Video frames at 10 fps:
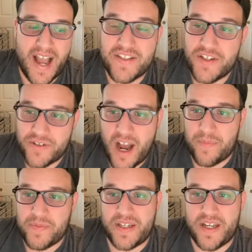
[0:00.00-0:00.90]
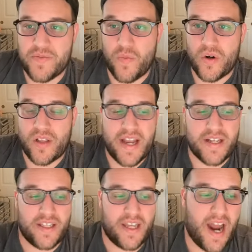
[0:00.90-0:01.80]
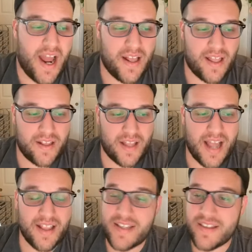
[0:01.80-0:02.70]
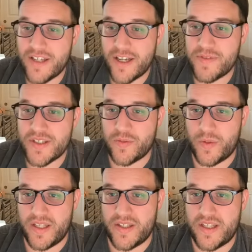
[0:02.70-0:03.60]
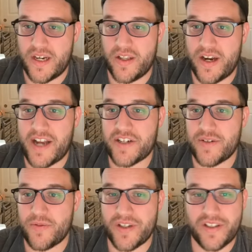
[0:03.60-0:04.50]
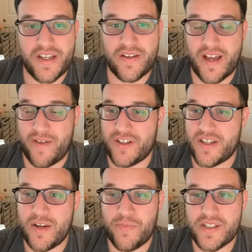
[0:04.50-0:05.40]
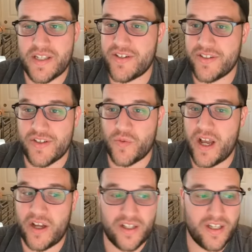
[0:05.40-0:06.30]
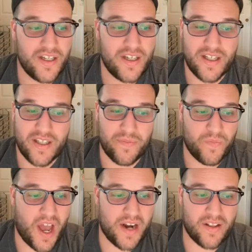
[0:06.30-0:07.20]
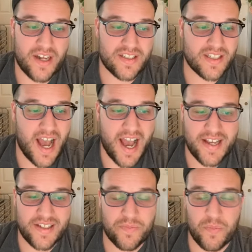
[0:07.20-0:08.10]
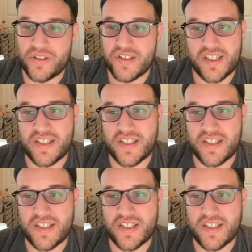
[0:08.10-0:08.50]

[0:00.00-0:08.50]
as it drops, it gets more likely. And I like the Thompson twins. They're actually really have a ton of potential as well. Got a lot of size, both six